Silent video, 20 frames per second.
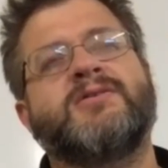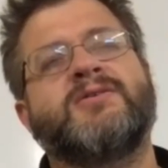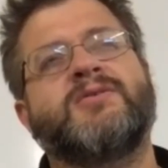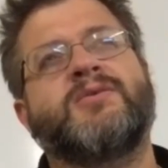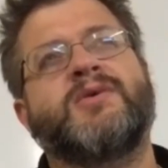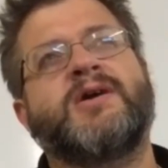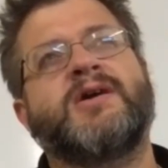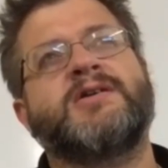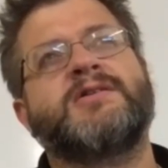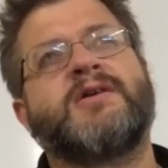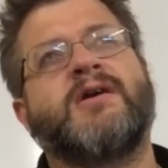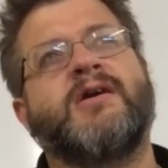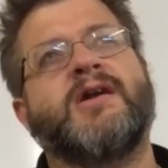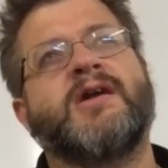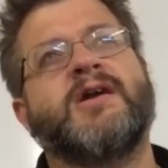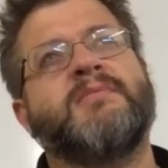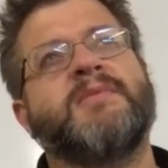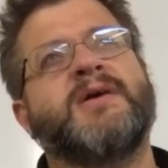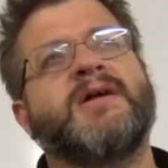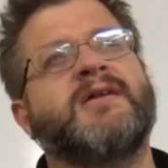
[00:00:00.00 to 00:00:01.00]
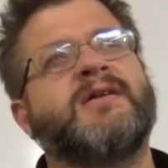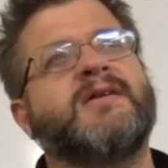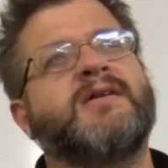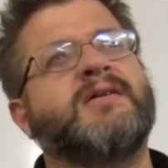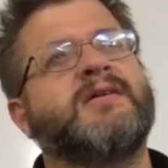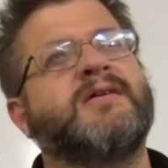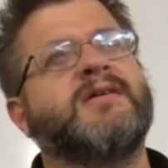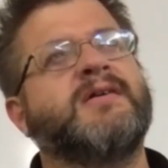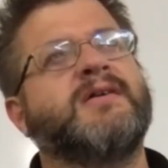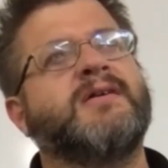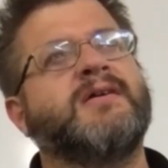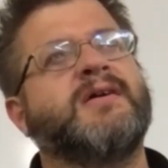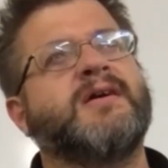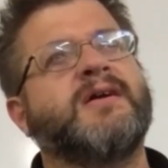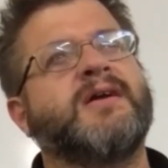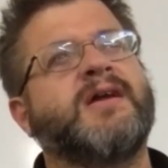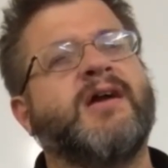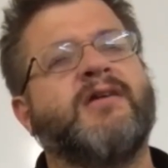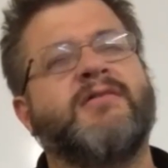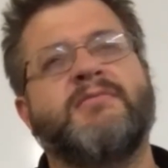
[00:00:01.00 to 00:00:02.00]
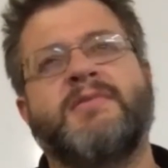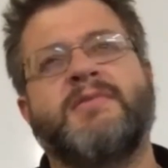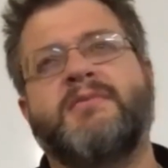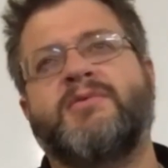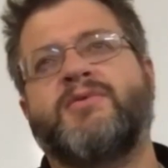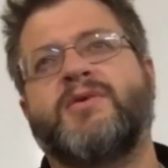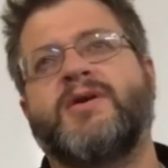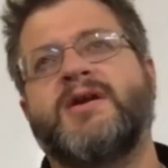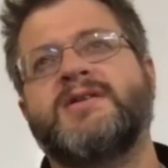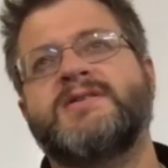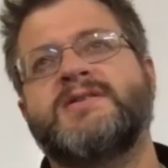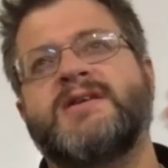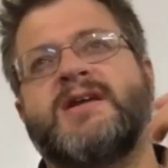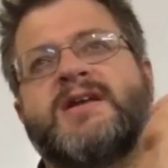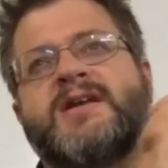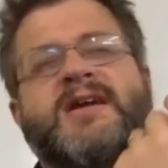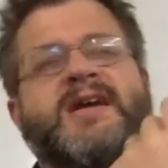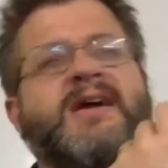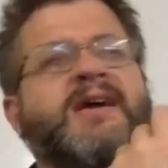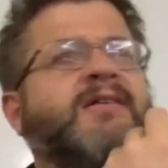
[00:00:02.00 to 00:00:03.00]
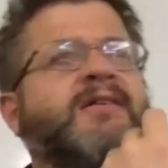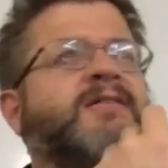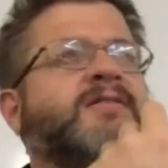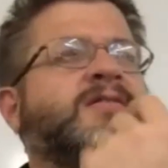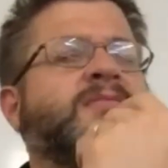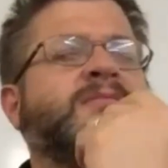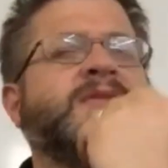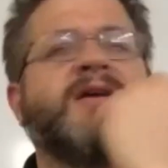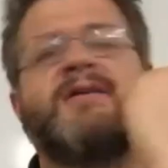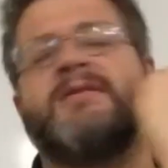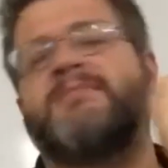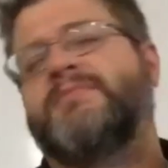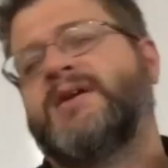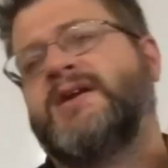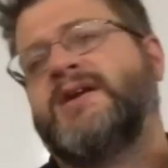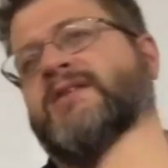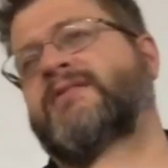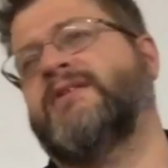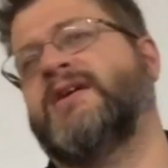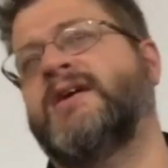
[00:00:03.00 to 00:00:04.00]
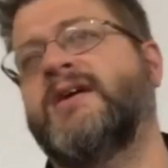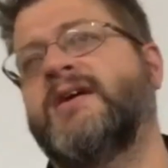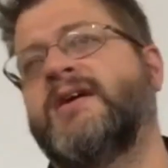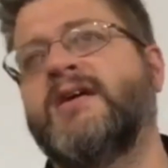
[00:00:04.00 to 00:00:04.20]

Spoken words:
where's Carnegie Mellon? Can't remember where it is, Indiana or something. But anyway,